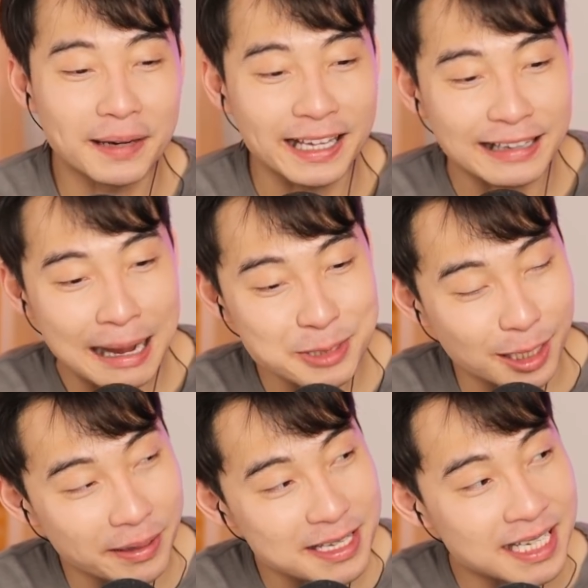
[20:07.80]
playtime's not
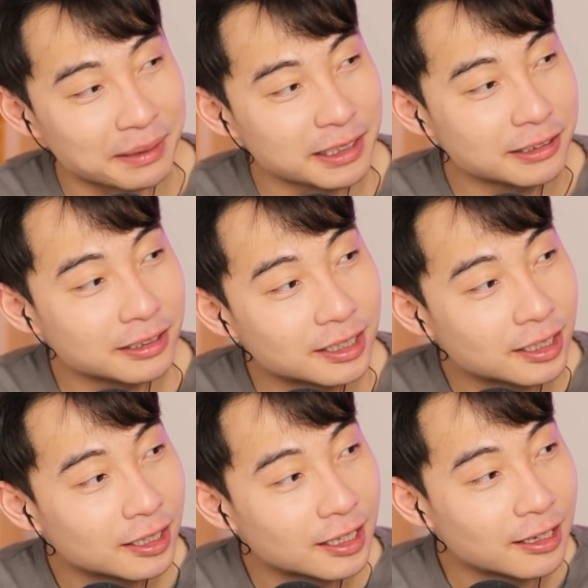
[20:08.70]
gonna be a segment.
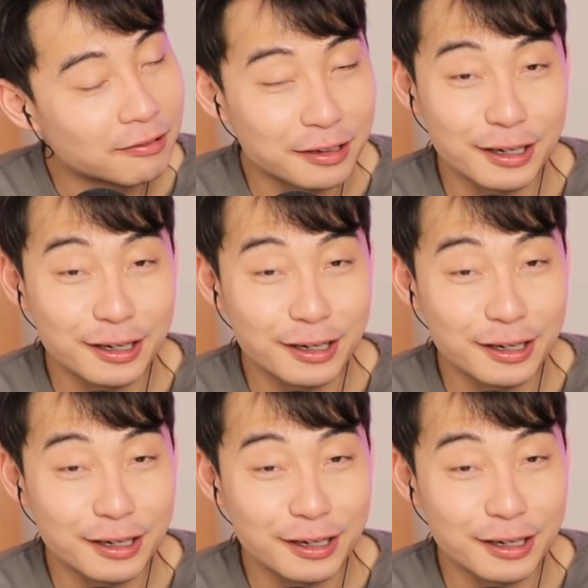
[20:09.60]
We're